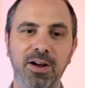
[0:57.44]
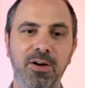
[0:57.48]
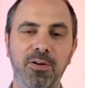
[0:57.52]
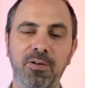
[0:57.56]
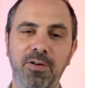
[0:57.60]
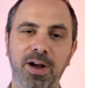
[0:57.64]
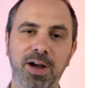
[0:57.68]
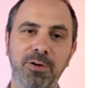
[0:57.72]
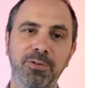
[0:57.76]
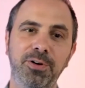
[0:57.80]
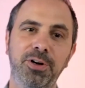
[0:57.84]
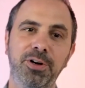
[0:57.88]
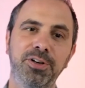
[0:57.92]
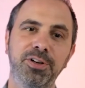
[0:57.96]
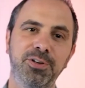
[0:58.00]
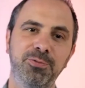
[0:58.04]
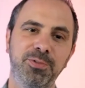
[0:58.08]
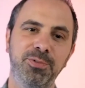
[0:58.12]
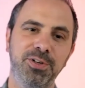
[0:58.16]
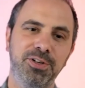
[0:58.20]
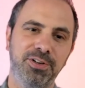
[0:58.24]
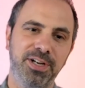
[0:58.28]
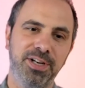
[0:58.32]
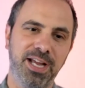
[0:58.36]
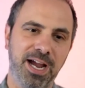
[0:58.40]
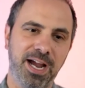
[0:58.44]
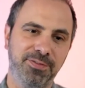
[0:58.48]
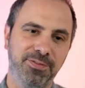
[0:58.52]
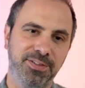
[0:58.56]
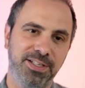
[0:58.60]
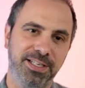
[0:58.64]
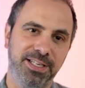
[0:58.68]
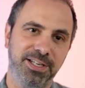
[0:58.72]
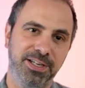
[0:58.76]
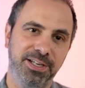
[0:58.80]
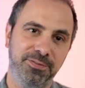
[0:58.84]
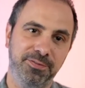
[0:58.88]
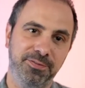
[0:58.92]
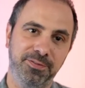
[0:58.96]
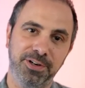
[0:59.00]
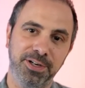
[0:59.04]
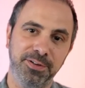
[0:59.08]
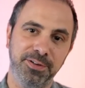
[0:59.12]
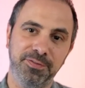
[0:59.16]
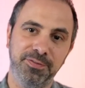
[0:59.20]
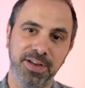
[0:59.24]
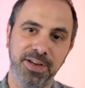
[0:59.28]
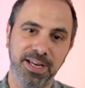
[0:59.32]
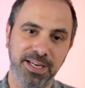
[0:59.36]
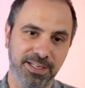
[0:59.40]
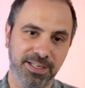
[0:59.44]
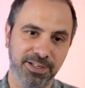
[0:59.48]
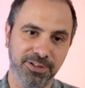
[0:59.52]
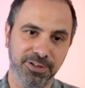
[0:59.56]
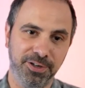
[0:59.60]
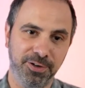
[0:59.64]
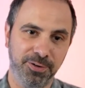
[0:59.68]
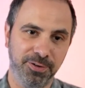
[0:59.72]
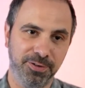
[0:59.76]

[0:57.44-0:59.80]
I would argue we don't have to get very fake in our